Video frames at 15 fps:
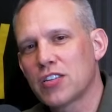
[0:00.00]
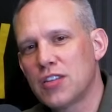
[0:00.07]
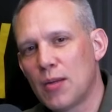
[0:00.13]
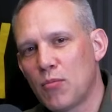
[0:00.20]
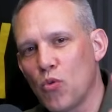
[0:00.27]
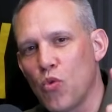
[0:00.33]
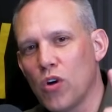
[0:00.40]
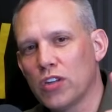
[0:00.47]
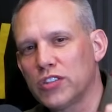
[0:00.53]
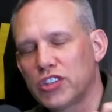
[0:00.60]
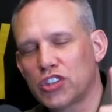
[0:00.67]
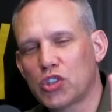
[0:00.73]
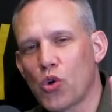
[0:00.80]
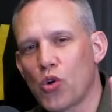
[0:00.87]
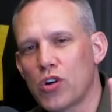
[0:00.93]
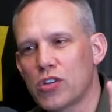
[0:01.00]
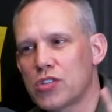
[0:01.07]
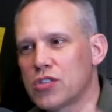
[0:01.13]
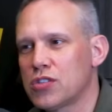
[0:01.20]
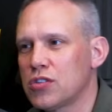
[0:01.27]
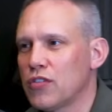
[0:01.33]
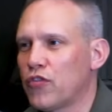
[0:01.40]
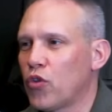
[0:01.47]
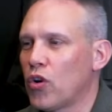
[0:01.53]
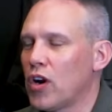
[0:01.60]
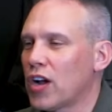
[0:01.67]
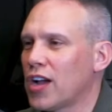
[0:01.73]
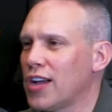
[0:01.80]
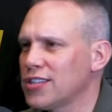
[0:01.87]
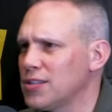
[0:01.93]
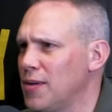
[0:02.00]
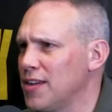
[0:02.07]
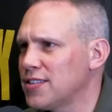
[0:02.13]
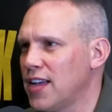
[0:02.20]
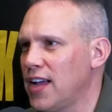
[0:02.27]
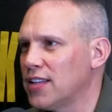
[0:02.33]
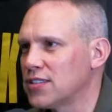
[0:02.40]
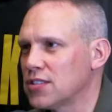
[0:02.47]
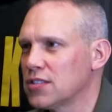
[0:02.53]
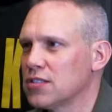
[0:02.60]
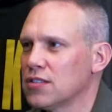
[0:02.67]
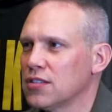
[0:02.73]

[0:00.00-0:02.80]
#1 source for customized hats.